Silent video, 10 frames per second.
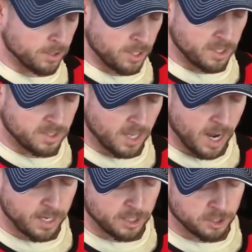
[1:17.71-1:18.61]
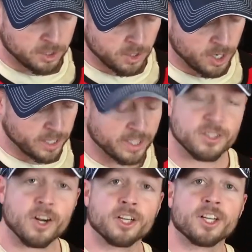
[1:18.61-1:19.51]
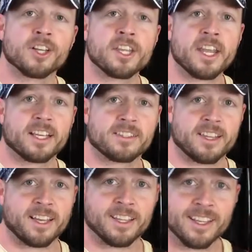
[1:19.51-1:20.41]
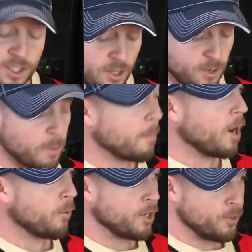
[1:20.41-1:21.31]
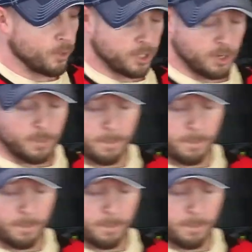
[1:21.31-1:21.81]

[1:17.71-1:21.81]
on the side, and she's going to get started on the next thing. So, Mom, what are you working on?